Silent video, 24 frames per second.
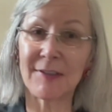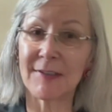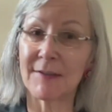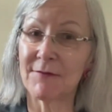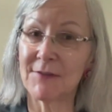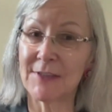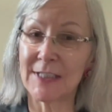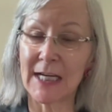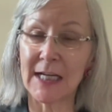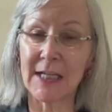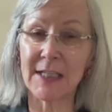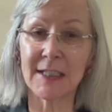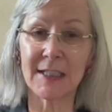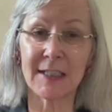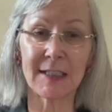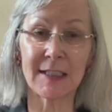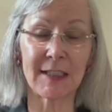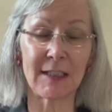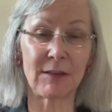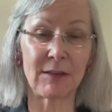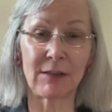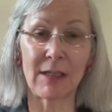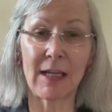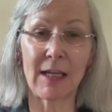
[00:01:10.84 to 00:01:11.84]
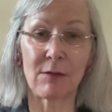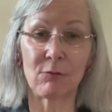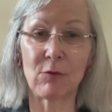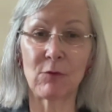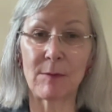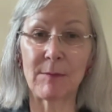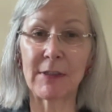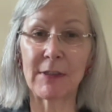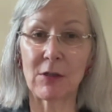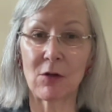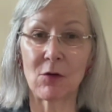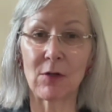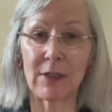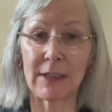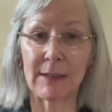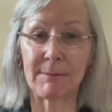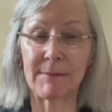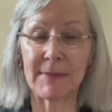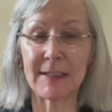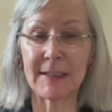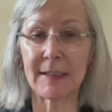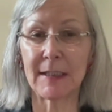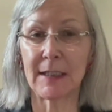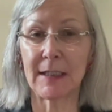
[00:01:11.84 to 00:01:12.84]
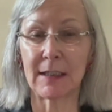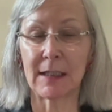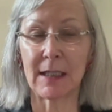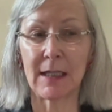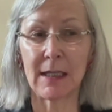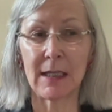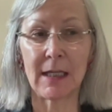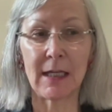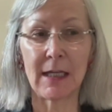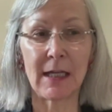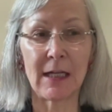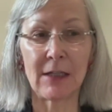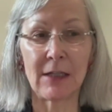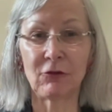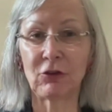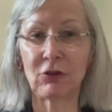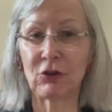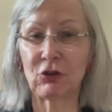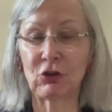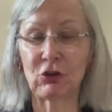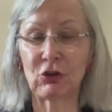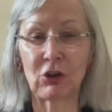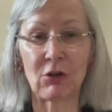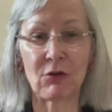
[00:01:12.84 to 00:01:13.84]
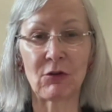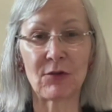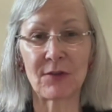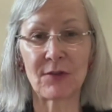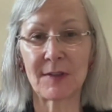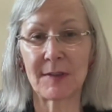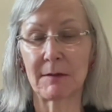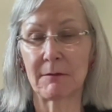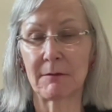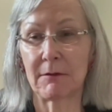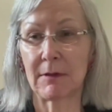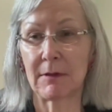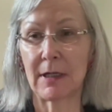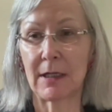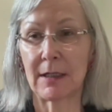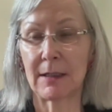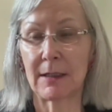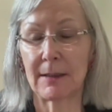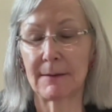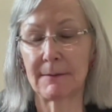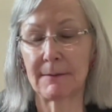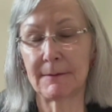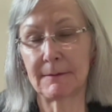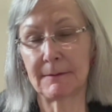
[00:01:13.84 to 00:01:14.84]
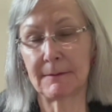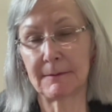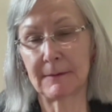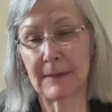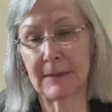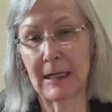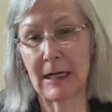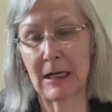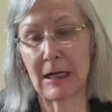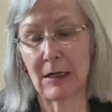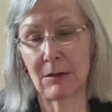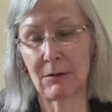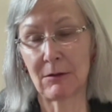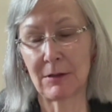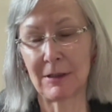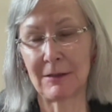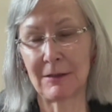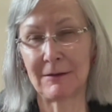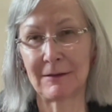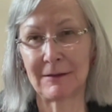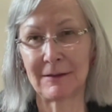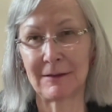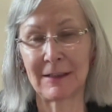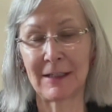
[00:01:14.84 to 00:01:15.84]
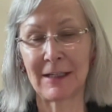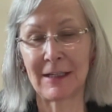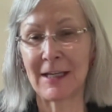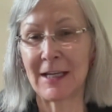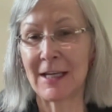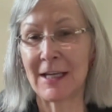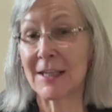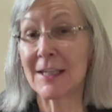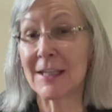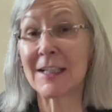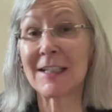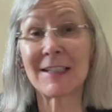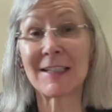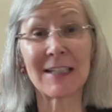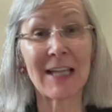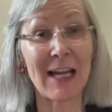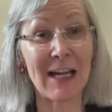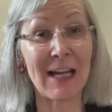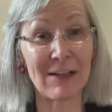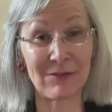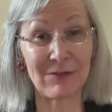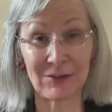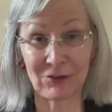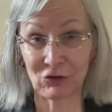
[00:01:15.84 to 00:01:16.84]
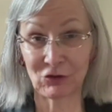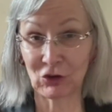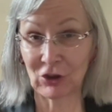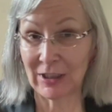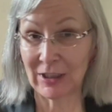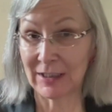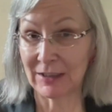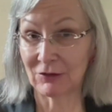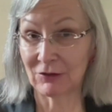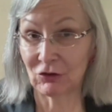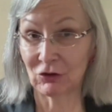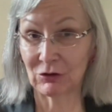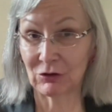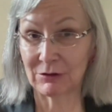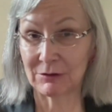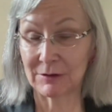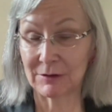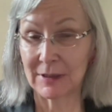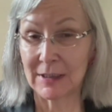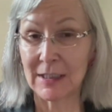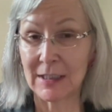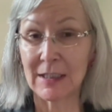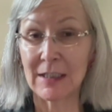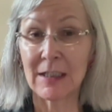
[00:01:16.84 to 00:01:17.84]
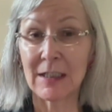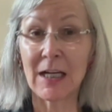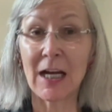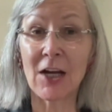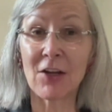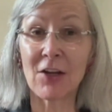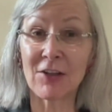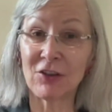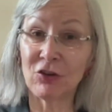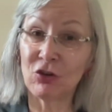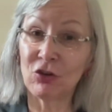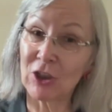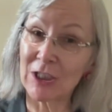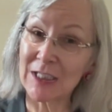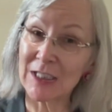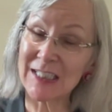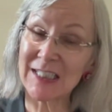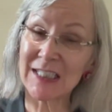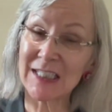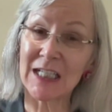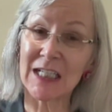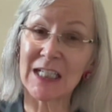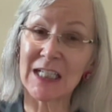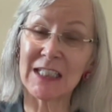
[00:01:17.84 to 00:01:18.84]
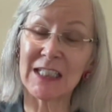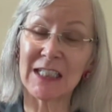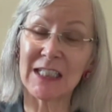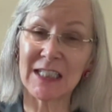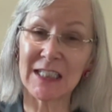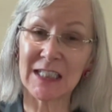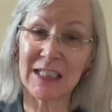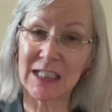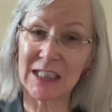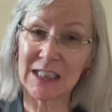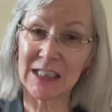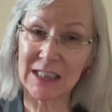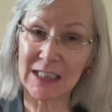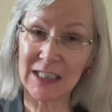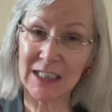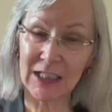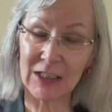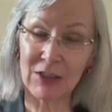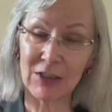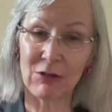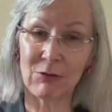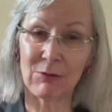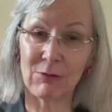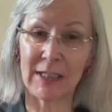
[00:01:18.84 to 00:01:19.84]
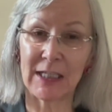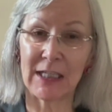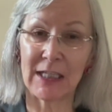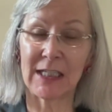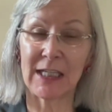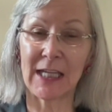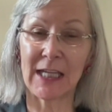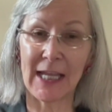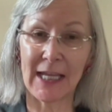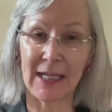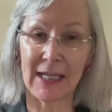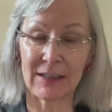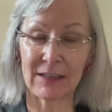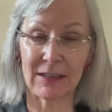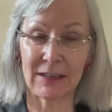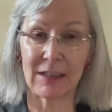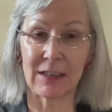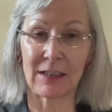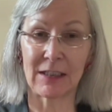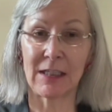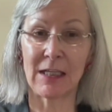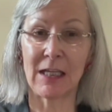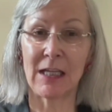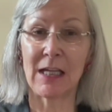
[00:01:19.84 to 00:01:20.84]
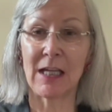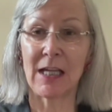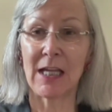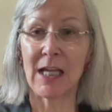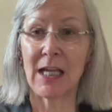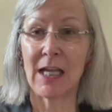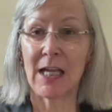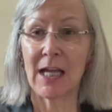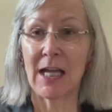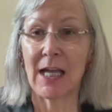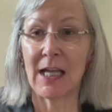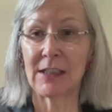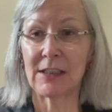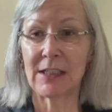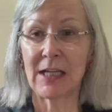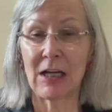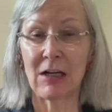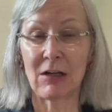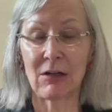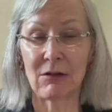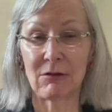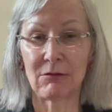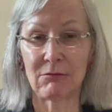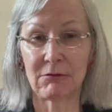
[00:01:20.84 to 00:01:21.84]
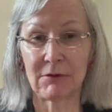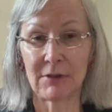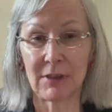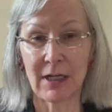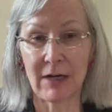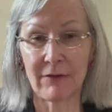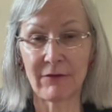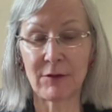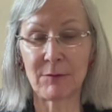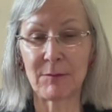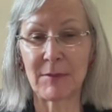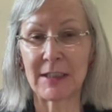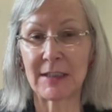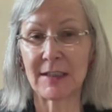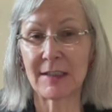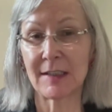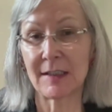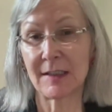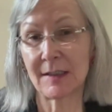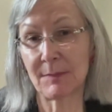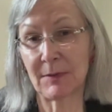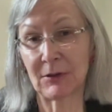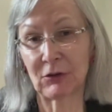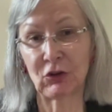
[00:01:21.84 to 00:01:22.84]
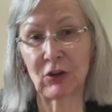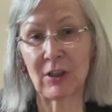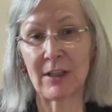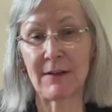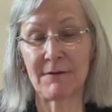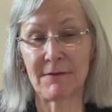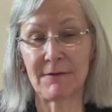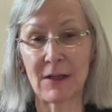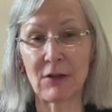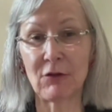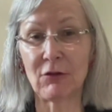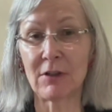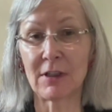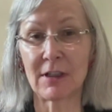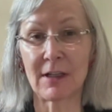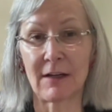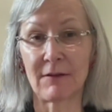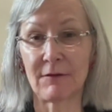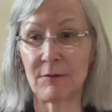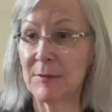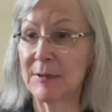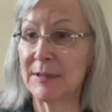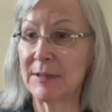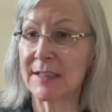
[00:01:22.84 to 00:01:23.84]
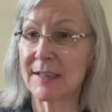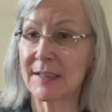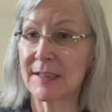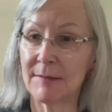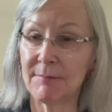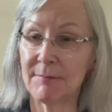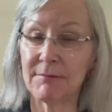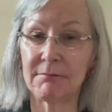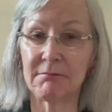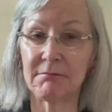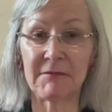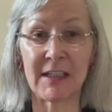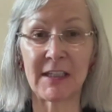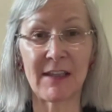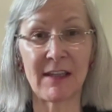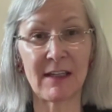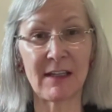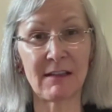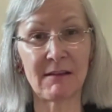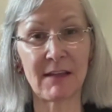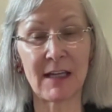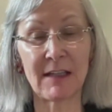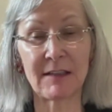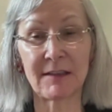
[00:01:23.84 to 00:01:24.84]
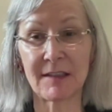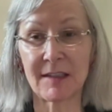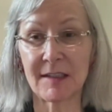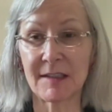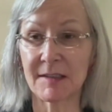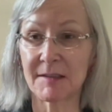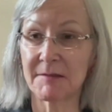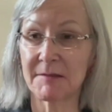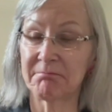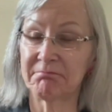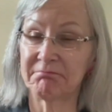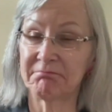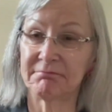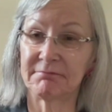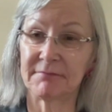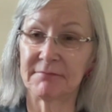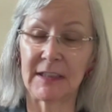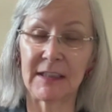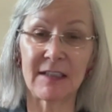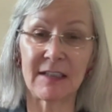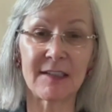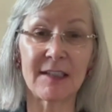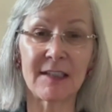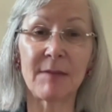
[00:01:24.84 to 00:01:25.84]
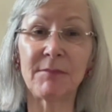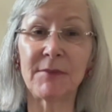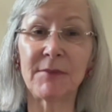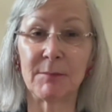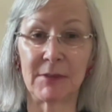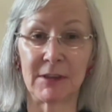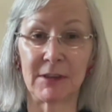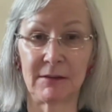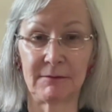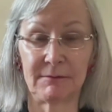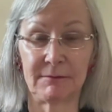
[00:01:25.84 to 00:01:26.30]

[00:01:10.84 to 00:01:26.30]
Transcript: of deaths and, and women going missing just shows uh, how things haven't changed, how the genocide is continuing in Canada, and how governments, especially the federal government, seem to think that's acceptable.